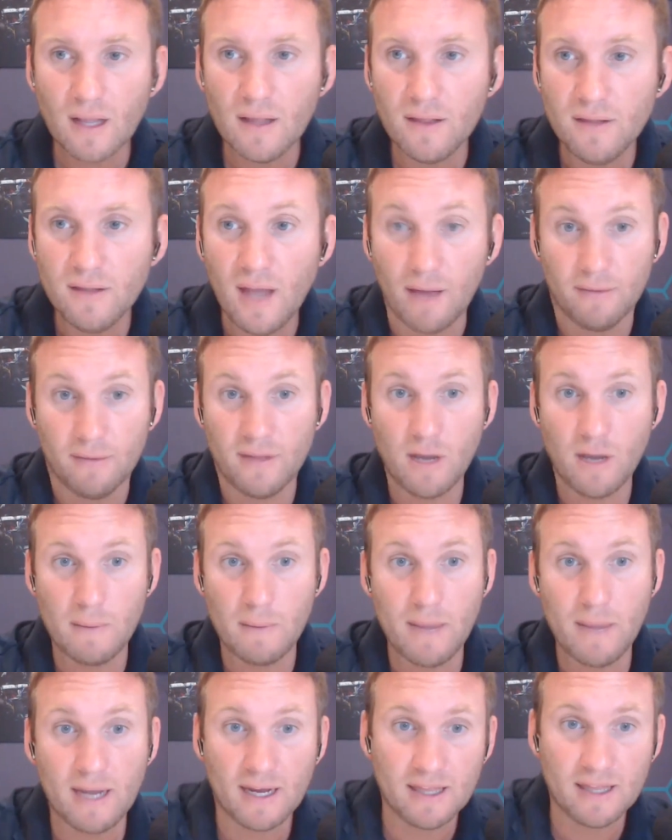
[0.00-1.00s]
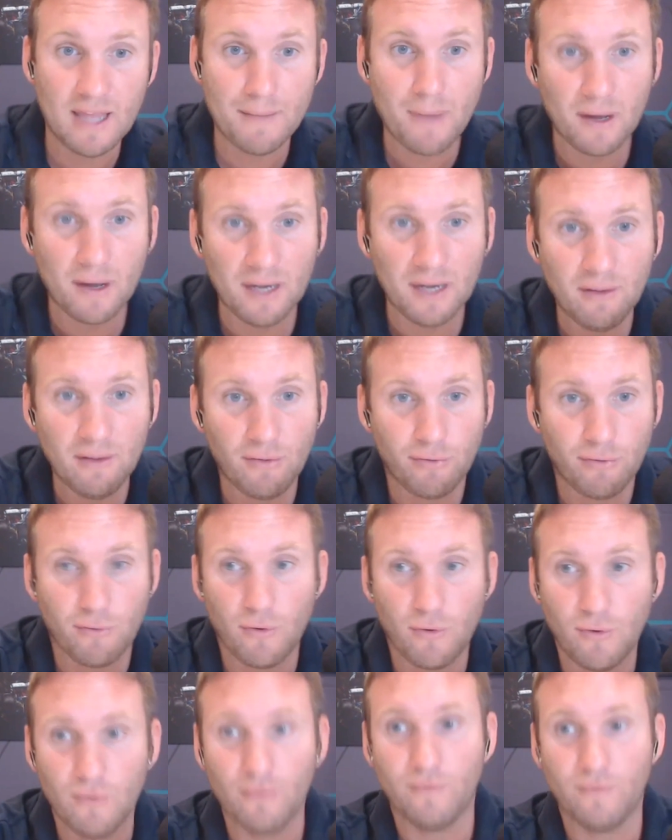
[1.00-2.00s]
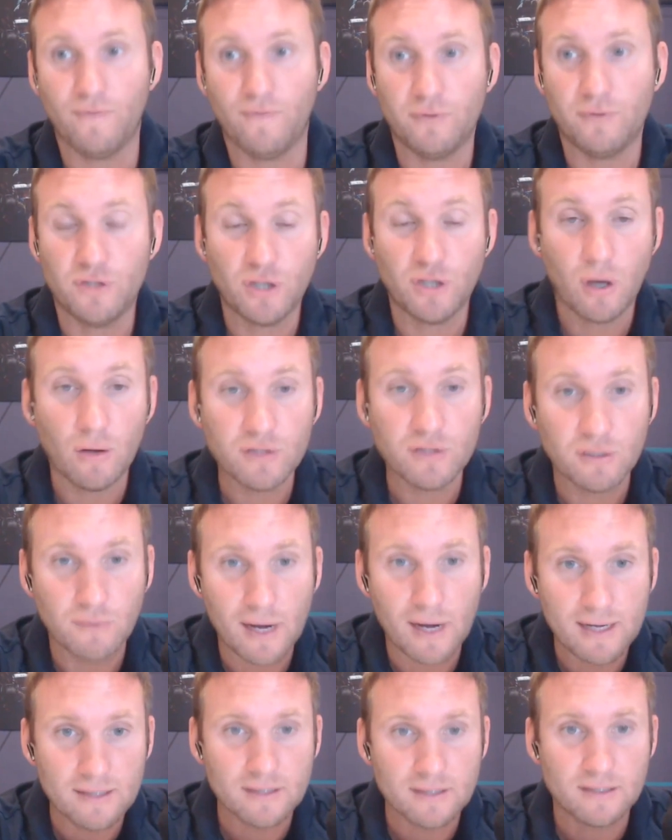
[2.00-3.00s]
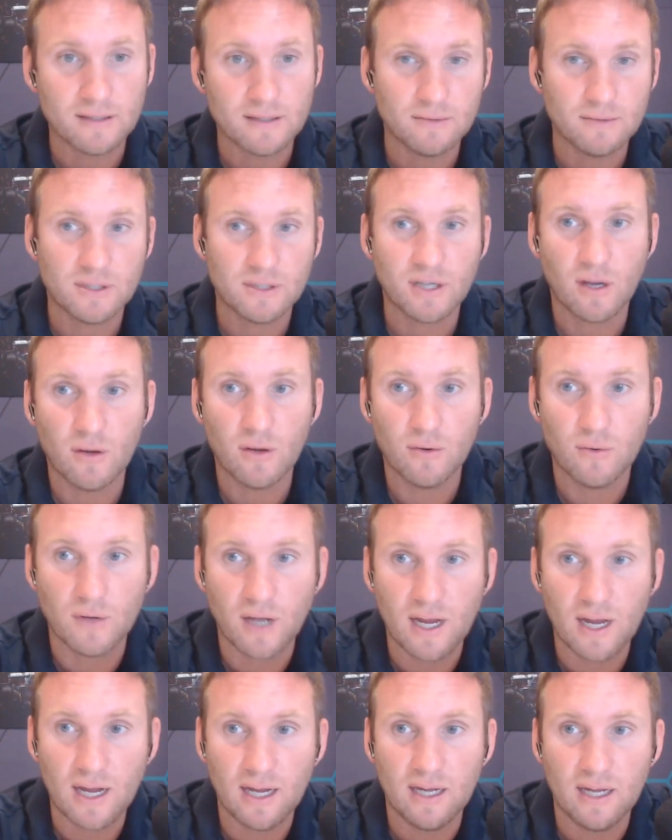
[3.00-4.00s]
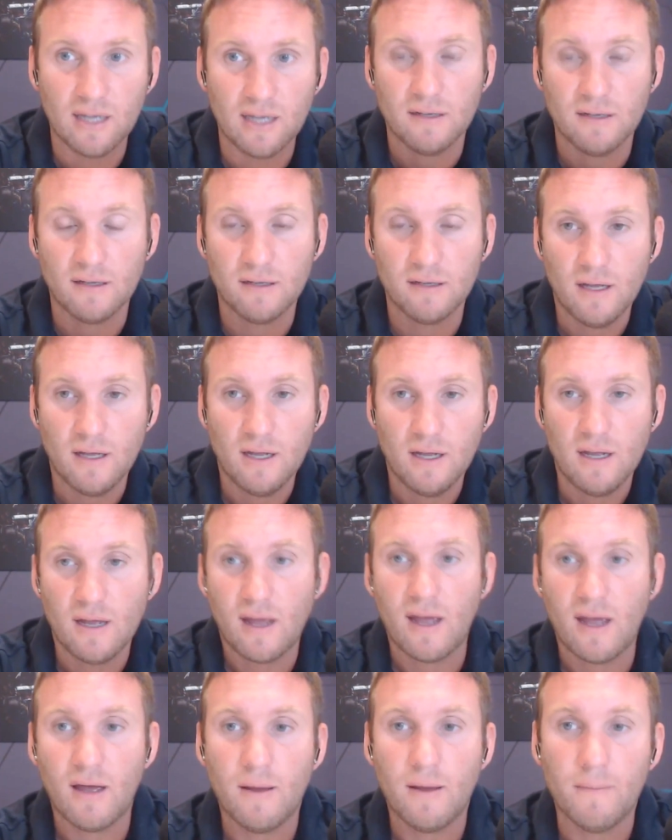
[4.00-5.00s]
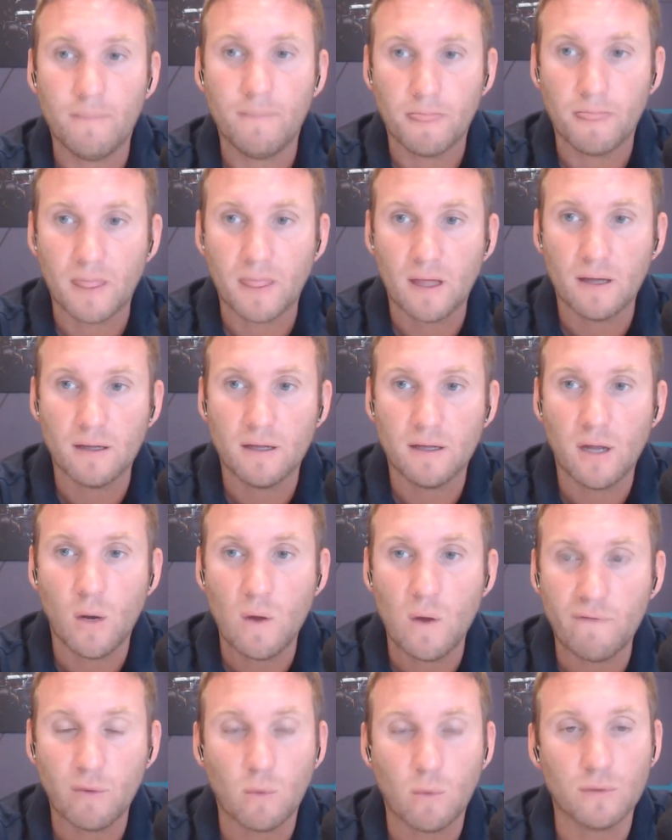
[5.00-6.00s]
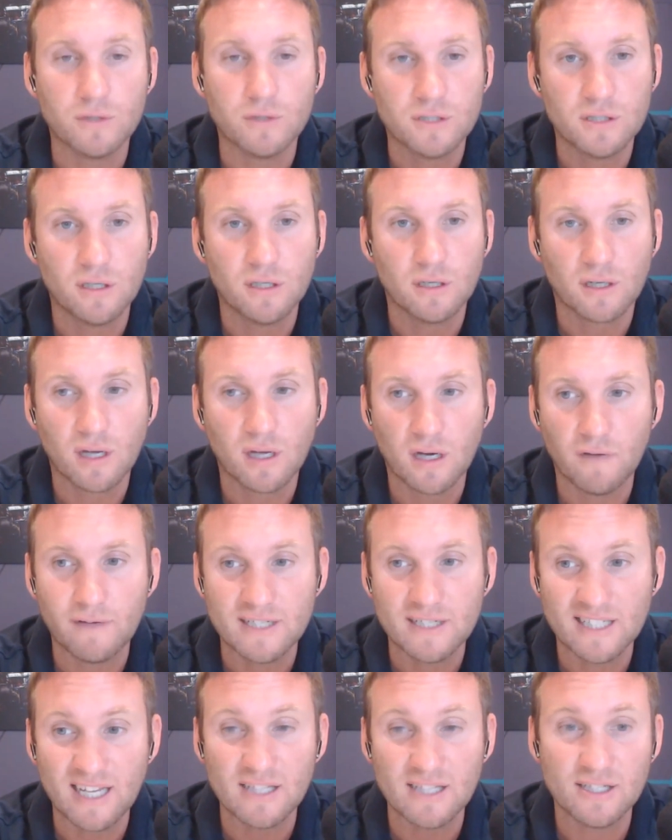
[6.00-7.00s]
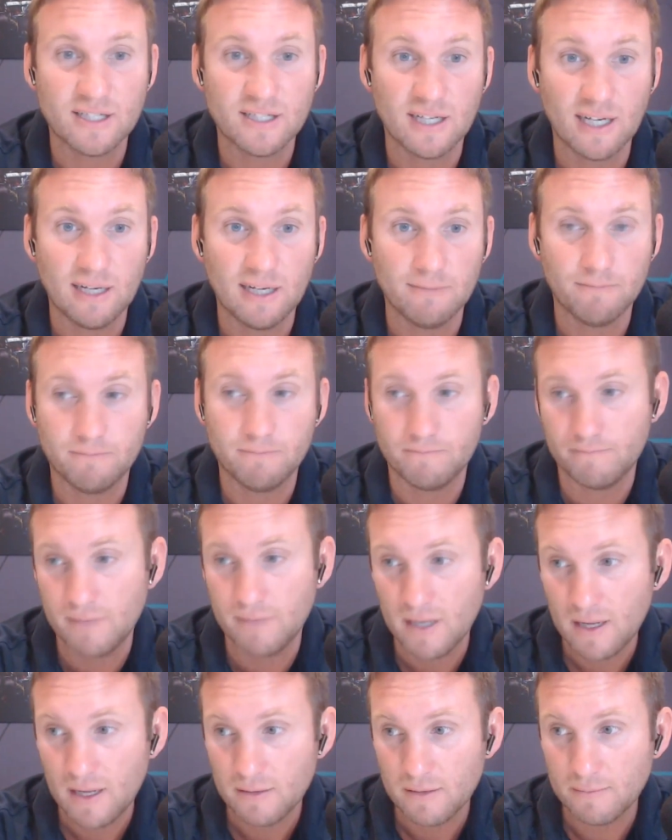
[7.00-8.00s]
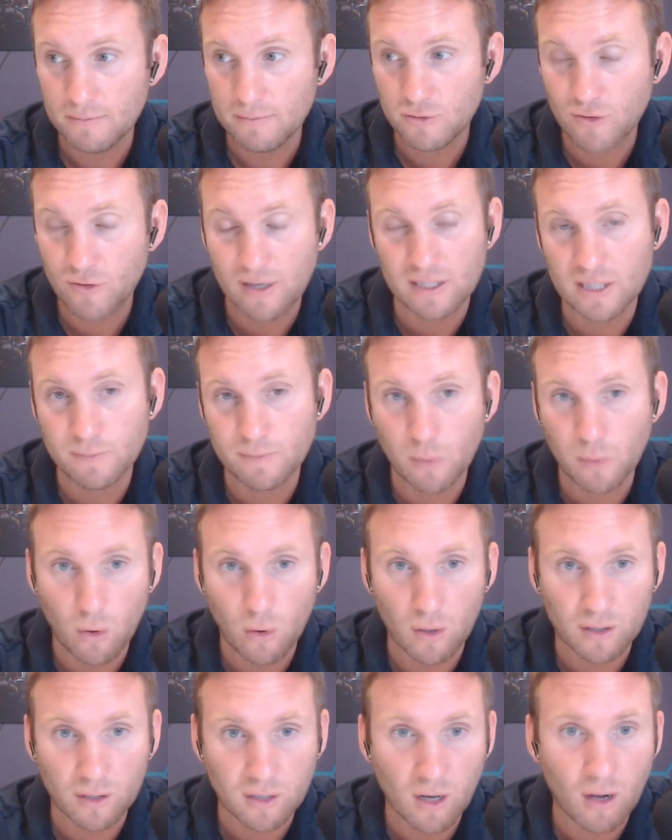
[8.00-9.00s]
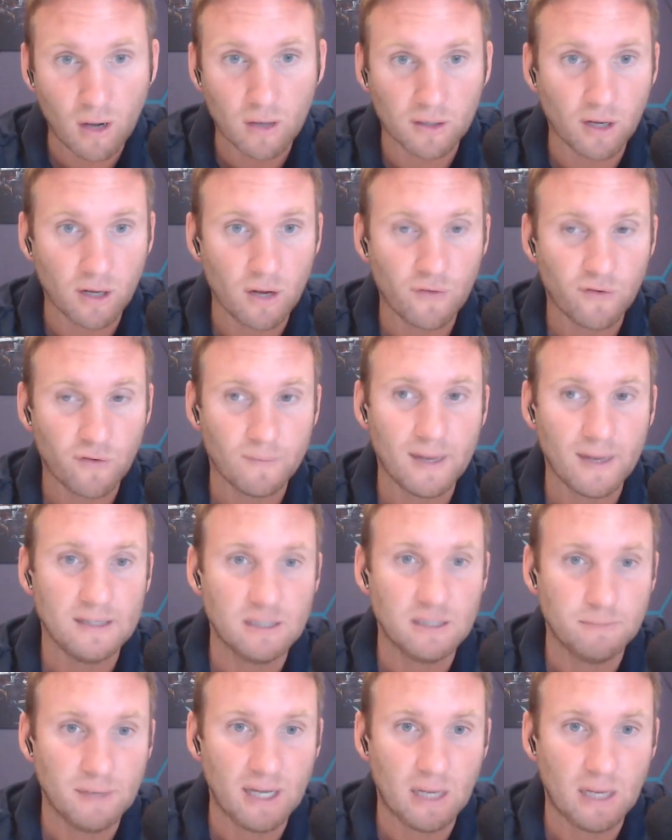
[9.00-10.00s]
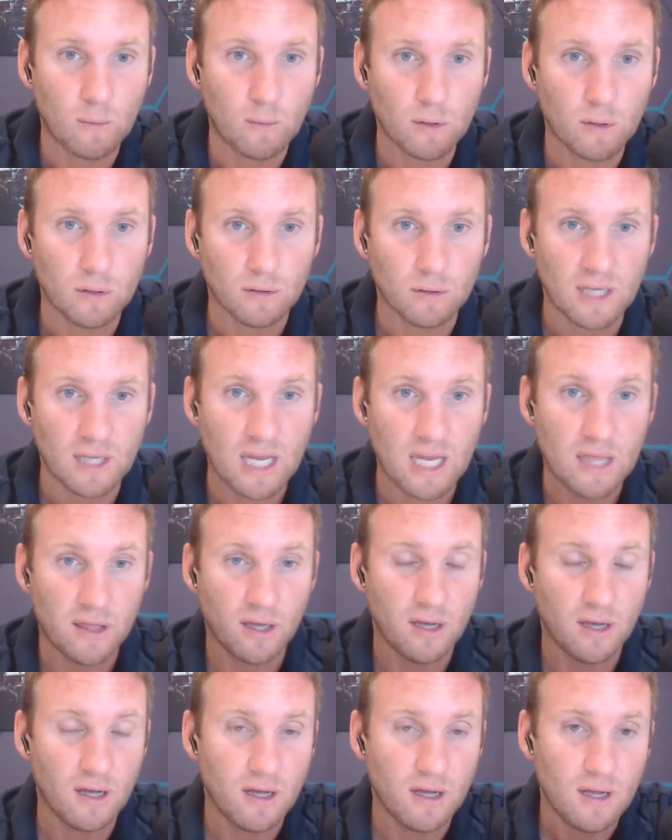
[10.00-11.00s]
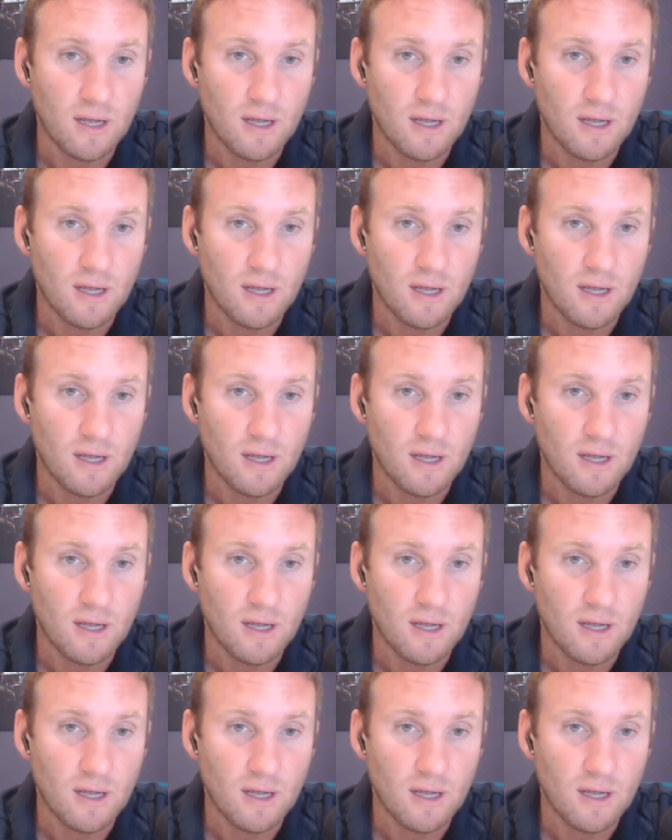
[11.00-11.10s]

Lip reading: Yeah, they'll be making their money through charter rates. So whoever wants to kind of essentially transport a cargo from A to B will either